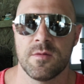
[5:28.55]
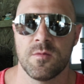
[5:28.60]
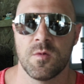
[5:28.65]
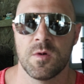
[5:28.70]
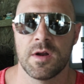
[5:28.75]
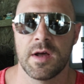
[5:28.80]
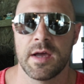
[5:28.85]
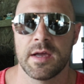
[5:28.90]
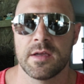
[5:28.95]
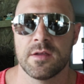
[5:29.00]
in
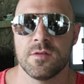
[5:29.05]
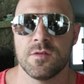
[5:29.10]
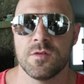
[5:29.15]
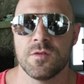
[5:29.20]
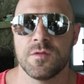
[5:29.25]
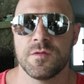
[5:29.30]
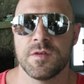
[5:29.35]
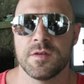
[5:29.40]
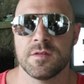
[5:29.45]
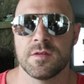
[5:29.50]
what I can
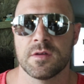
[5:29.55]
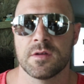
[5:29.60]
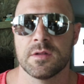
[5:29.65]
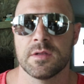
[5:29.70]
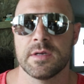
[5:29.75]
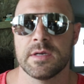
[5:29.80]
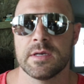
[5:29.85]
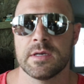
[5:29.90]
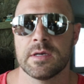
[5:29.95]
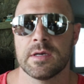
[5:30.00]
do
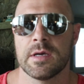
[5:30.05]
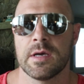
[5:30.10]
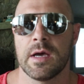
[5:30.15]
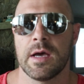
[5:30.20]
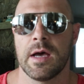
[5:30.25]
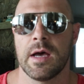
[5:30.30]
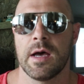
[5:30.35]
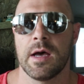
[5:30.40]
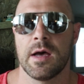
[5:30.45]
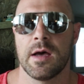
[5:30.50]
physically,
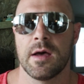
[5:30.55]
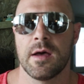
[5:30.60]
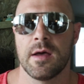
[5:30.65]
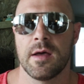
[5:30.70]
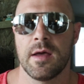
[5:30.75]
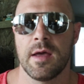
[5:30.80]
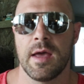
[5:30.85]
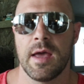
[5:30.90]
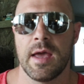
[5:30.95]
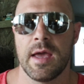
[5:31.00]

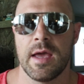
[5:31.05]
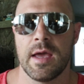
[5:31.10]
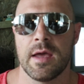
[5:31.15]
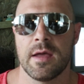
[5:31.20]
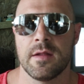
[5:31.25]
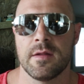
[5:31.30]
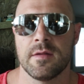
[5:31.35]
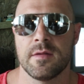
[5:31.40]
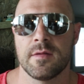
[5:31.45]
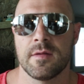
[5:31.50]

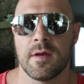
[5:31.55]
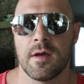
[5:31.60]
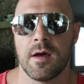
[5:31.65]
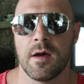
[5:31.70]
and